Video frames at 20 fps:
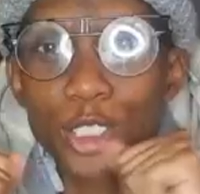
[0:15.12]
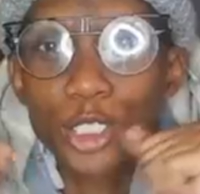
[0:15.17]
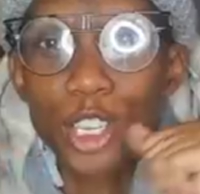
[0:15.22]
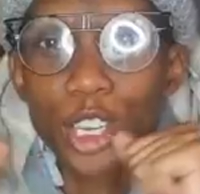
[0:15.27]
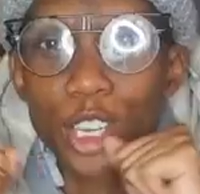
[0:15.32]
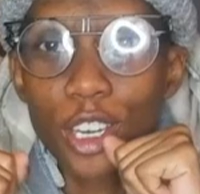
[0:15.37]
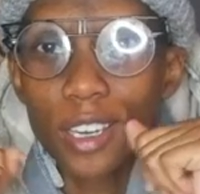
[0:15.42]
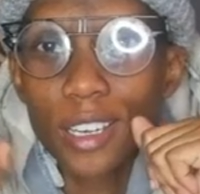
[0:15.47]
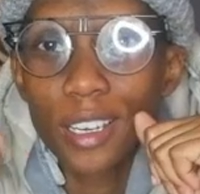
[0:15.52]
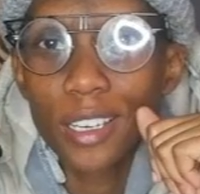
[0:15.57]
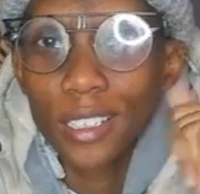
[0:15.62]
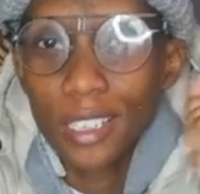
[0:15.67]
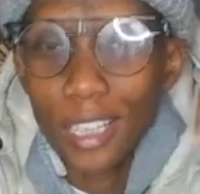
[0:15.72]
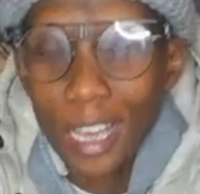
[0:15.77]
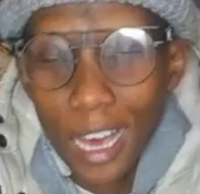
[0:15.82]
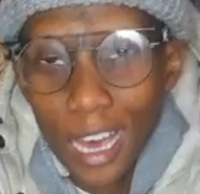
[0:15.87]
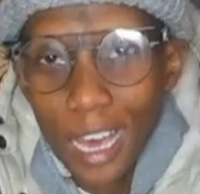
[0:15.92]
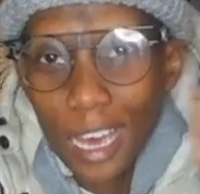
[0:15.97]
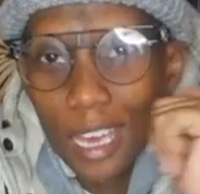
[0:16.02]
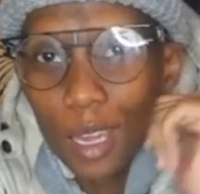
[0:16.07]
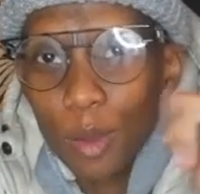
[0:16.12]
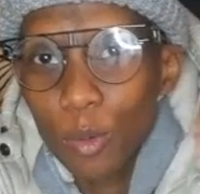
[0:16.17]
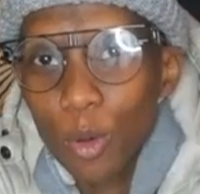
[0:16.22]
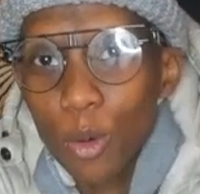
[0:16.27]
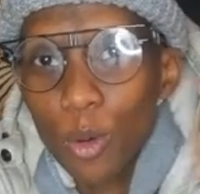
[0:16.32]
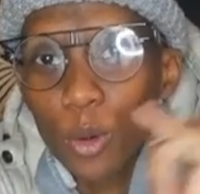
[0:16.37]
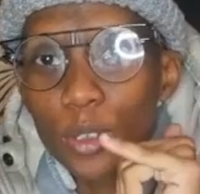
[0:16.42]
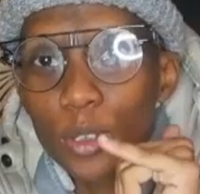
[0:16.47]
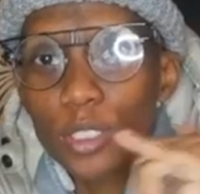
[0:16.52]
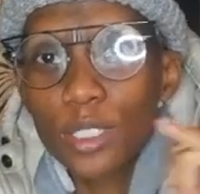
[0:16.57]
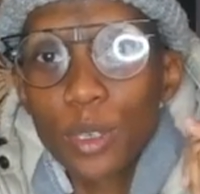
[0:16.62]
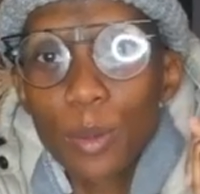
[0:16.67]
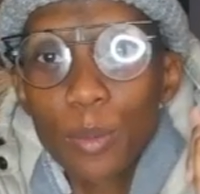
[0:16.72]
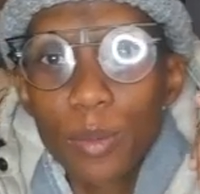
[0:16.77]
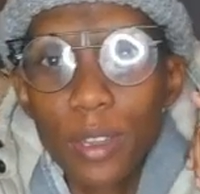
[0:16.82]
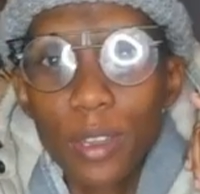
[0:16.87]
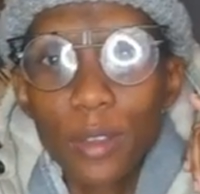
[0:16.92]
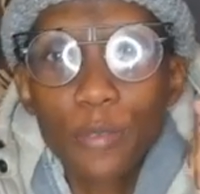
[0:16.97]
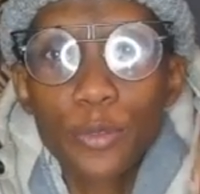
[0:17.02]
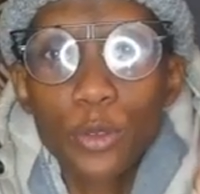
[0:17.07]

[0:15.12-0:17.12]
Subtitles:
That's good. I am awesome.